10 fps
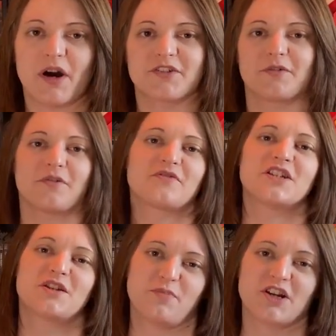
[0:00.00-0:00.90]
but I don't want to
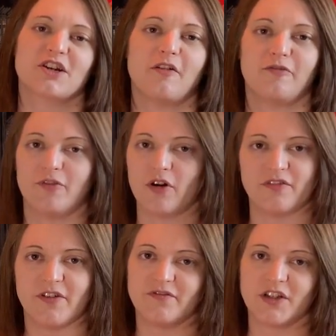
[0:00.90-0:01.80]
obviously splash out
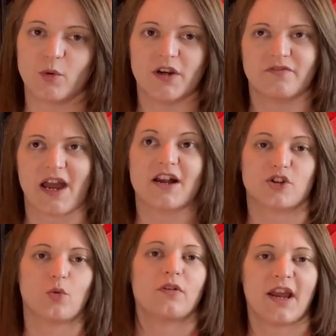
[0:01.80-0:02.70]
40-50 quid of
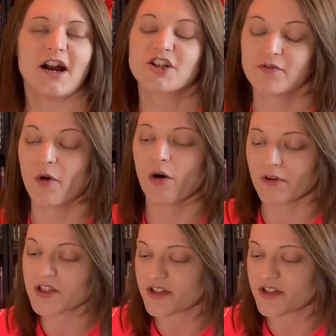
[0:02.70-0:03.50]
actual cash for it.